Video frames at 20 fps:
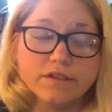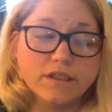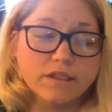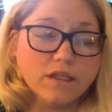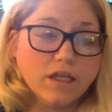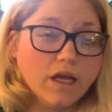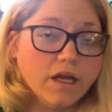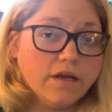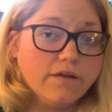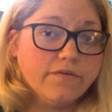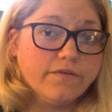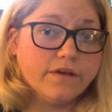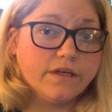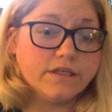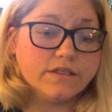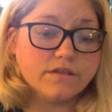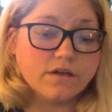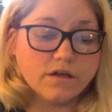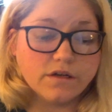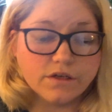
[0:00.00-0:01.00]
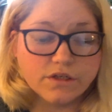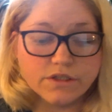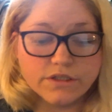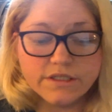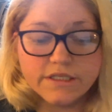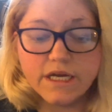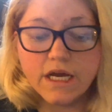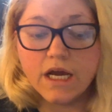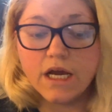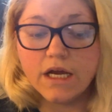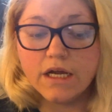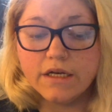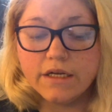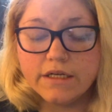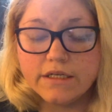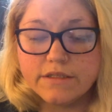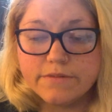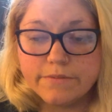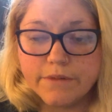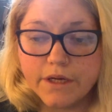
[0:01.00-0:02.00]
in life. He's not a good dad.
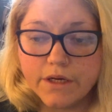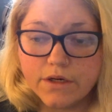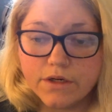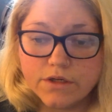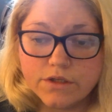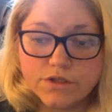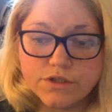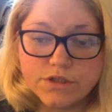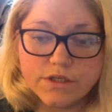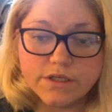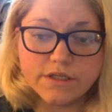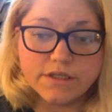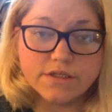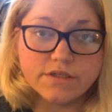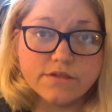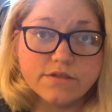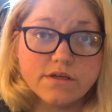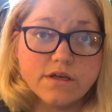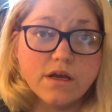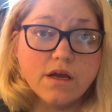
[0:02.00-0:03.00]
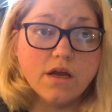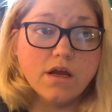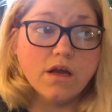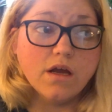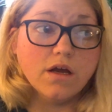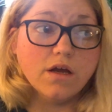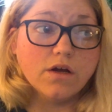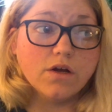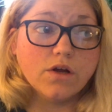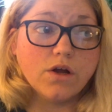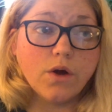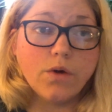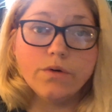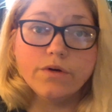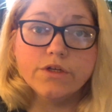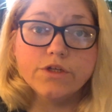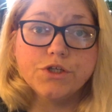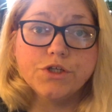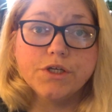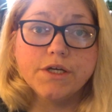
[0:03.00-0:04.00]
His marriage is going
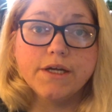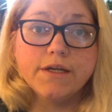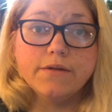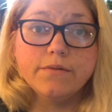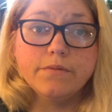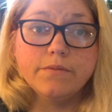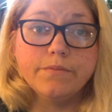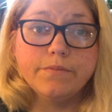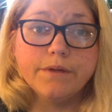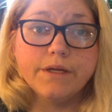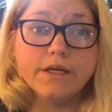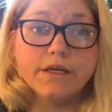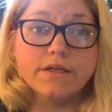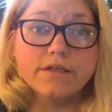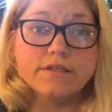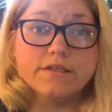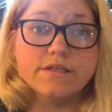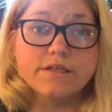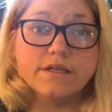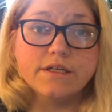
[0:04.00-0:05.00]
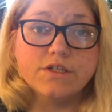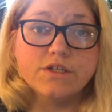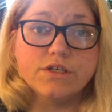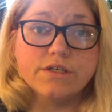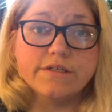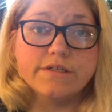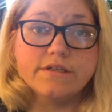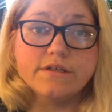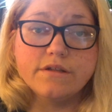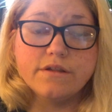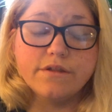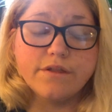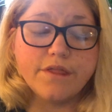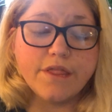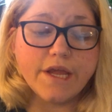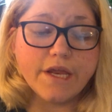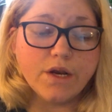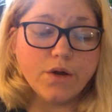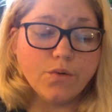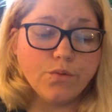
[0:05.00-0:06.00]
to shit because they just,
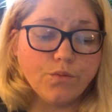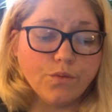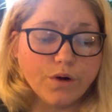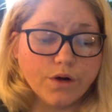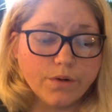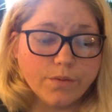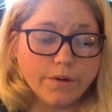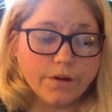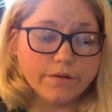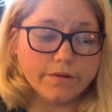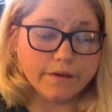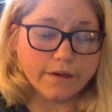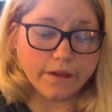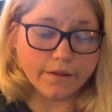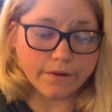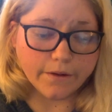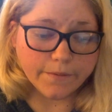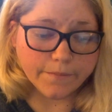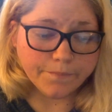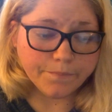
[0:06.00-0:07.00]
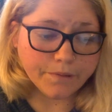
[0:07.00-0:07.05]
they don't work well together.